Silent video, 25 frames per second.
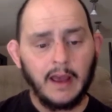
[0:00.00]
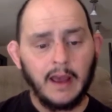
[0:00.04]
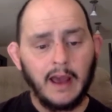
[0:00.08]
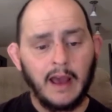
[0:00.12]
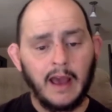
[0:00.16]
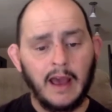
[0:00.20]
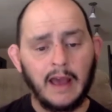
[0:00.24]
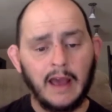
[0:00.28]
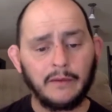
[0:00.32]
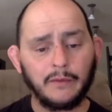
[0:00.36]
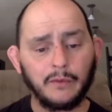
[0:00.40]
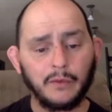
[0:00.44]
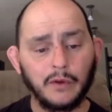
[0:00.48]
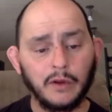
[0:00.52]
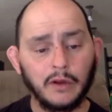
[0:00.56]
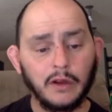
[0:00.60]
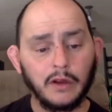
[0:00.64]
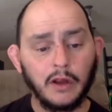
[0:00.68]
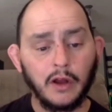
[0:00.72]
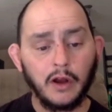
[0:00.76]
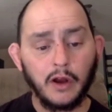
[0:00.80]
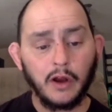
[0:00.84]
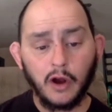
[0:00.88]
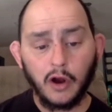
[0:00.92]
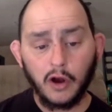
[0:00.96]
and
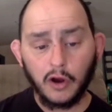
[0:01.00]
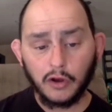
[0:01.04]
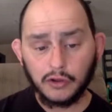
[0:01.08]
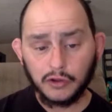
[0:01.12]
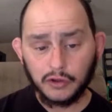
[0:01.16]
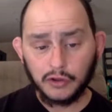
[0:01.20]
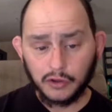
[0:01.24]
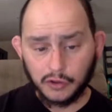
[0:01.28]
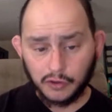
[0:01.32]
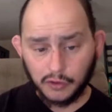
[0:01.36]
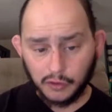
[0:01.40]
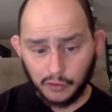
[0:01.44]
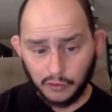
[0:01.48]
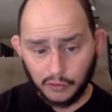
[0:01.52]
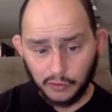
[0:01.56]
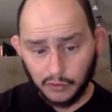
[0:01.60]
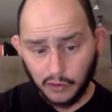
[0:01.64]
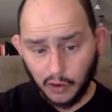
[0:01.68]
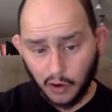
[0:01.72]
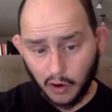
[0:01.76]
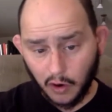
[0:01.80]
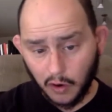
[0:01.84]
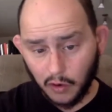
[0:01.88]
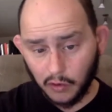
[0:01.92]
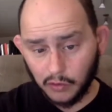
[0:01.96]
will
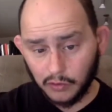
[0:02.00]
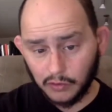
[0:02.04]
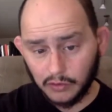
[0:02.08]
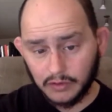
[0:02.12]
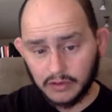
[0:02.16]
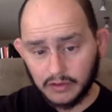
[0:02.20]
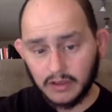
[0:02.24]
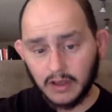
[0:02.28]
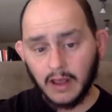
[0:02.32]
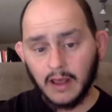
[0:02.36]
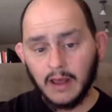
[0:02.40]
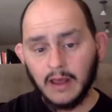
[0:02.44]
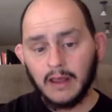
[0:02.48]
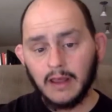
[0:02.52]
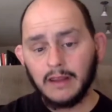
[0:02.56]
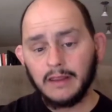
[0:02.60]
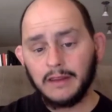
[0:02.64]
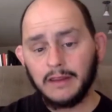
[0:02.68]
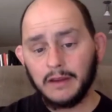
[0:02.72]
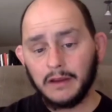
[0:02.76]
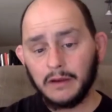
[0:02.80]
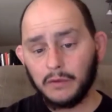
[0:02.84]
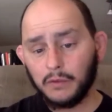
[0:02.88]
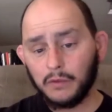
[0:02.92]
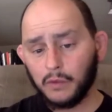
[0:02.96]
soon host
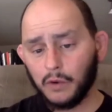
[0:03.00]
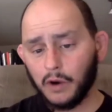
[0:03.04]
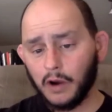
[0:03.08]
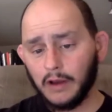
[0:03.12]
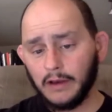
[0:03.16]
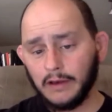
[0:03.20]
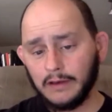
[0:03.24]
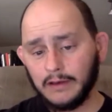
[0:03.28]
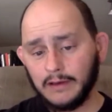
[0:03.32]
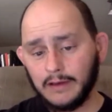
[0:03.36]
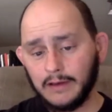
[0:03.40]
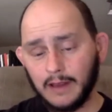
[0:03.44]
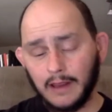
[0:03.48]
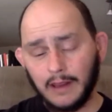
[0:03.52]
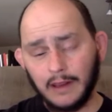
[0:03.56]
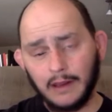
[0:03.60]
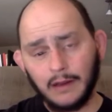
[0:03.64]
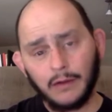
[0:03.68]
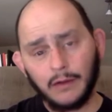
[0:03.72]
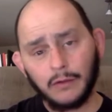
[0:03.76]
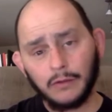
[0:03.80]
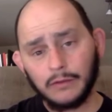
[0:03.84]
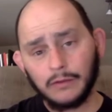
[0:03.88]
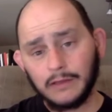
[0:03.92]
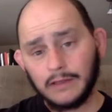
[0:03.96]
the one day
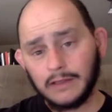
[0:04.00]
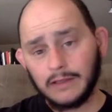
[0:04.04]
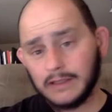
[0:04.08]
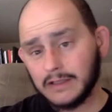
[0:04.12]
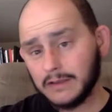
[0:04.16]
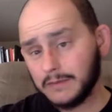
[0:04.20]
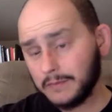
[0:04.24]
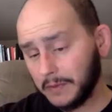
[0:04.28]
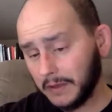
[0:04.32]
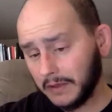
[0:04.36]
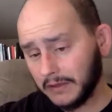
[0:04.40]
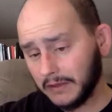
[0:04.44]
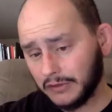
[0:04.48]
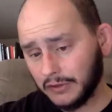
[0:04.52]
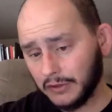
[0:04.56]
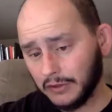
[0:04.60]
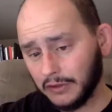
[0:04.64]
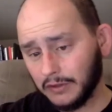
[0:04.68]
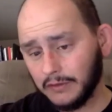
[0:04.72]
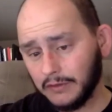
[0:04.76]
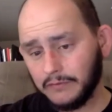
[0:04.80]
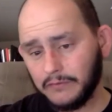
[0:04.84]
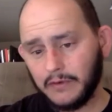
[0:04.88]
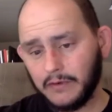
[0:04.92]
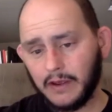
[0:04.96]
only
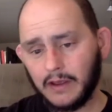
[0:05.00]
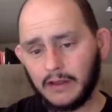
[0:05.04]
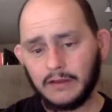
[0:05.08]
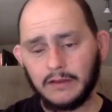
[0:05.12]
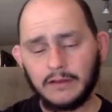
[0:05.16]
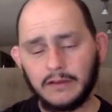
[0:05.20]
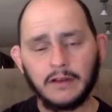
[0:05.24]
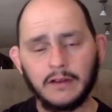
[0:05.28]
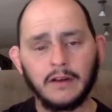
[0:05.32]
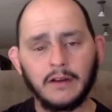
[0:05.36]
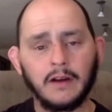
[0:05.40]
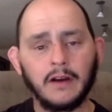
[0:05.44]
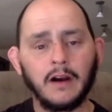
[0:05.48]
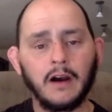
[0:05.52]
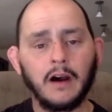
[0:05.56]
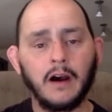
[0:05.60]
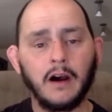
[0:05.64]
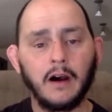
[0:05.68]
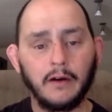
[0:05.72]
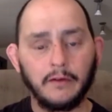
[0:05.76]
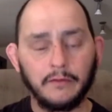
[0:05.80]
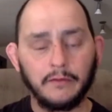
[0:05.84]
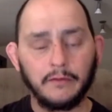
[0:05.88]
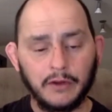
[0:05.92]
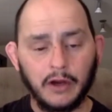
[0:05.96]
special event
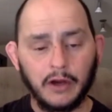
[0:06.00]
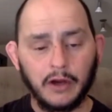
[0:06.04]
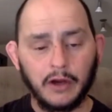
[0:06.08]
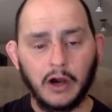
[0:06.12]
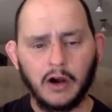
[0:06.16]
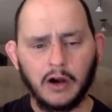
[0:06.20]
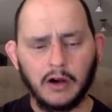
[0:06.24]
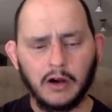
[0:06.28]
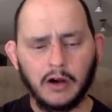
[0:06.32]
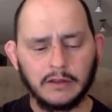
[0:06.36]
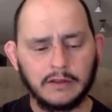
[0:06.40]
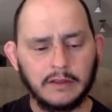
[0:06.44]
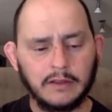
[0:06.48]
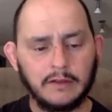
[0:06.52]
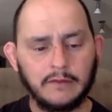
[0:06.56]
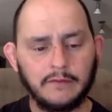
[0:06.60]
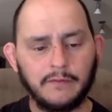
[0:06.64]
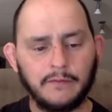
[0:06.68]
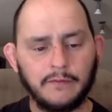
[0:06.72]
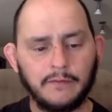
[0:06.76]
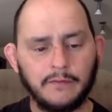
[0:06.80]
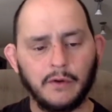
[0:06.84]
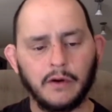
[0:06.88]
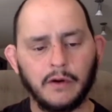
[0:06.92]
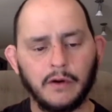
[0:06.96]
of the Haunted
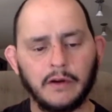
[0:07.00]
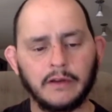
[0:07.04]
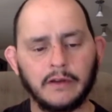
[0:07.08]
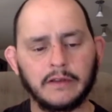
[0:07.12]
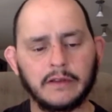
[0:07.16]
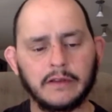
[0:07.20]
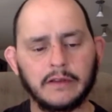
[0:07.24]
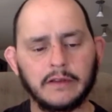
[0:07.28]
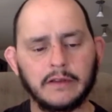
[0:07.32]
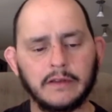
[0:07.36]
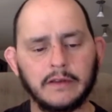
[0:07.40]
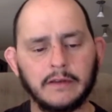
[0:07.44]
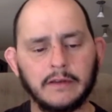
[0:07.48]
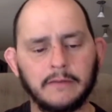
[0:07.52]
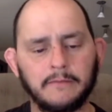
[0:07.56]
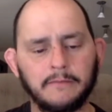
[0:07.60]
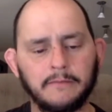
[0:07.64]
Forest.